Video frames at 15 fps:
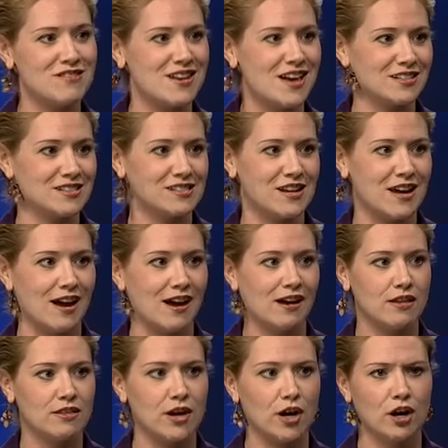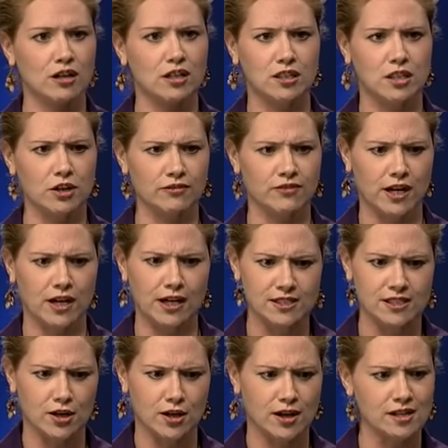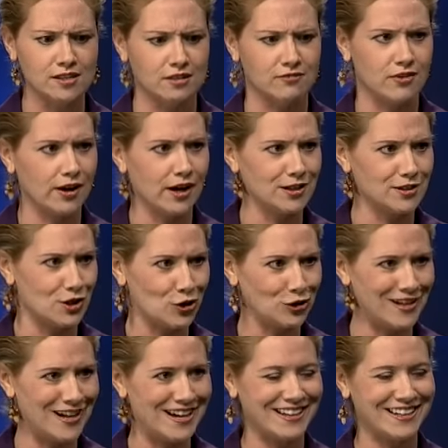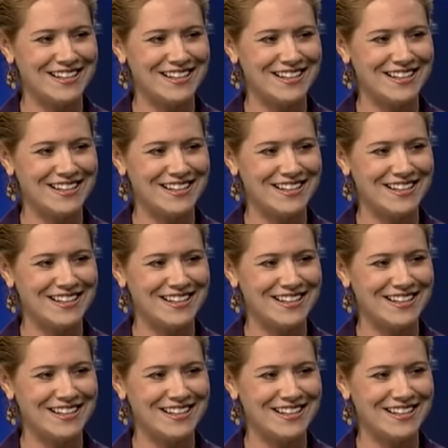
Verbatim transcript: The next day, they're they're very serious and very adult-like,